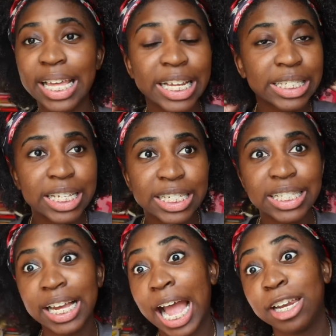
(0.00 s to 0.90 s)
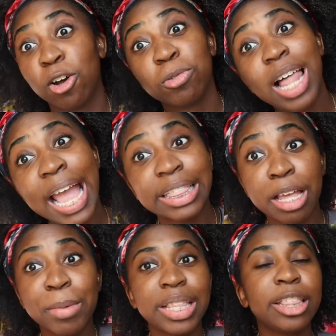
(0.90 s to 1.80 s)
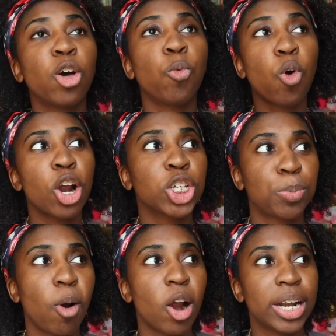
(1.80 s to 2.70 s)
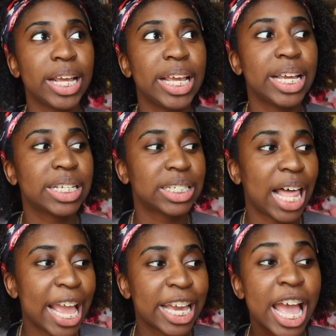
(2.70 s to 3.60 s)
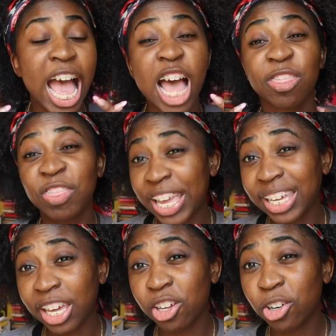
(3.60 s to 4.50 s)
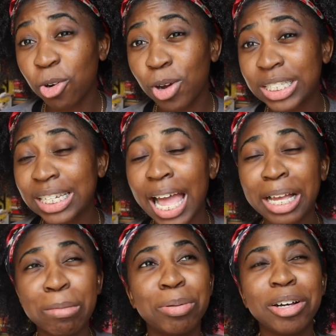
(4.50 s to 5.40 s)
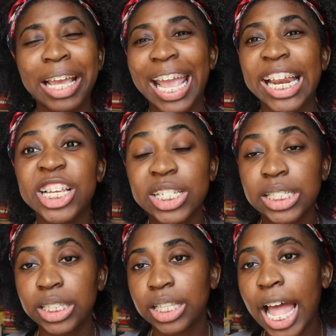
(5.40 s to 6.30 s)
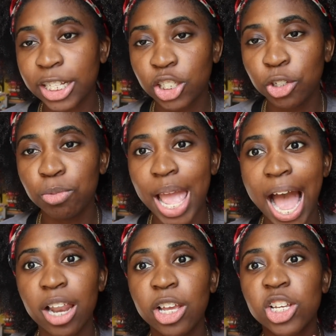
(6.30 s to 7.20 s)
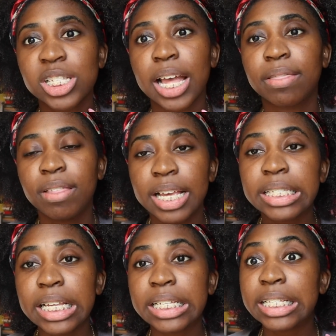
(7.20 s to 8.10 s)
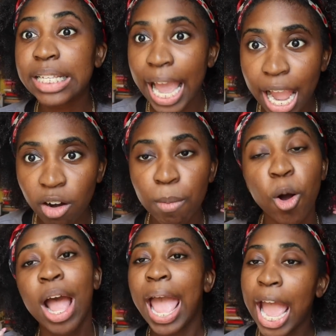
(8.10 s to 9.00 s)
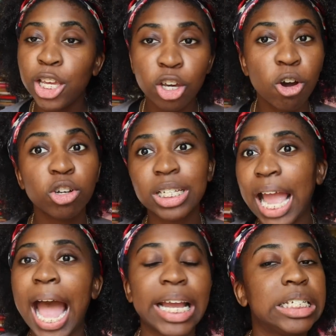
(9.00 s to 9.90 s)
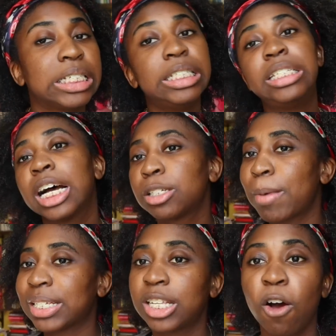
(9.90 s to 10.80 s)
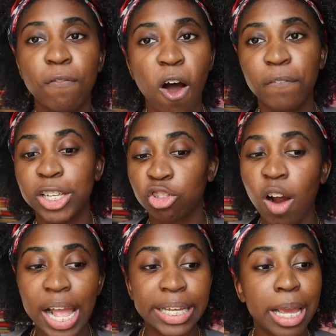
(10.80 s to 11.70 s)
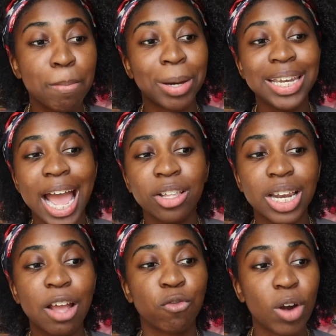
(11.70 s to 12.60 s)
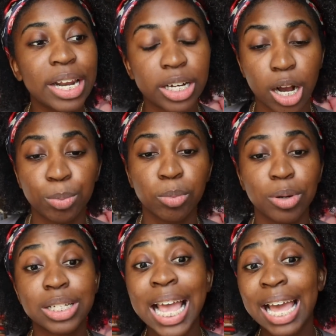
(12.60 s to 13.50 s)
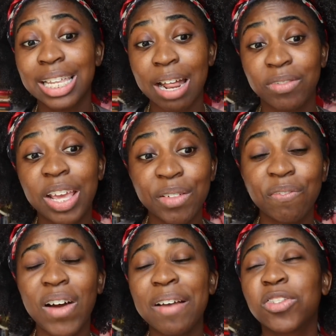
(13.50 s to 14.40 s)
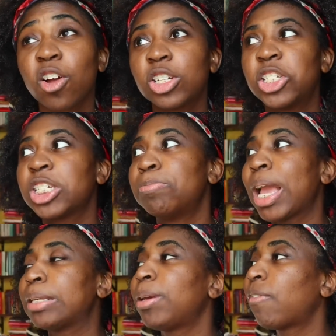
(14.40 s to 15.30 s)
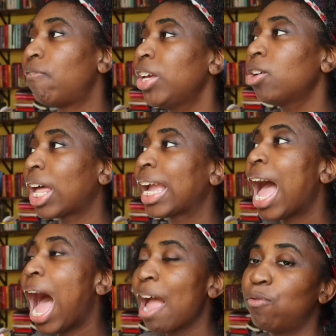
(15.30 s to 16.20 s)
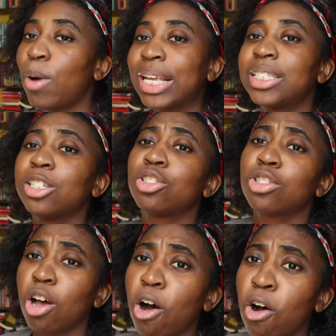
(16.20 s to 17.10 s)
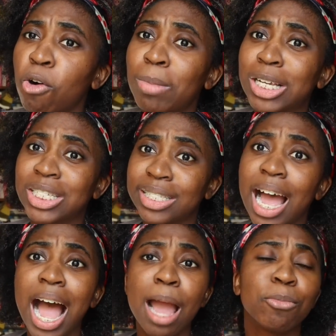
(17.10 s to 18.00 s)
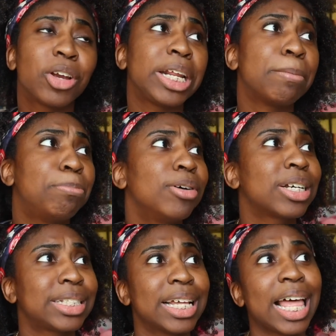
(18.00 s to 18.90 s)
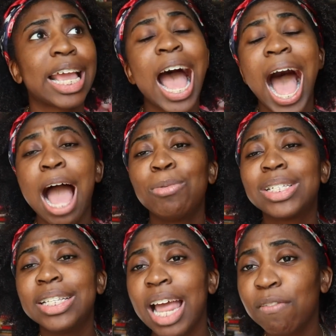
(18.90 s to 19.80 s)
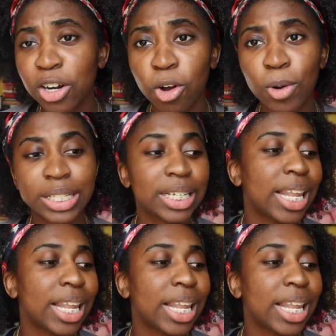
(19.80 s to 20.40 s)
then it's just like, I don't like them. And then the worst part is like, thinking you're going to like a book and it just lets you down, and you're just like, this is terrible. And usually I can just dust myself off and try again. But now that I've read a couple books that I've given 5 stars, it just makes me feel like I've wasted so much time reading books that like I was never going to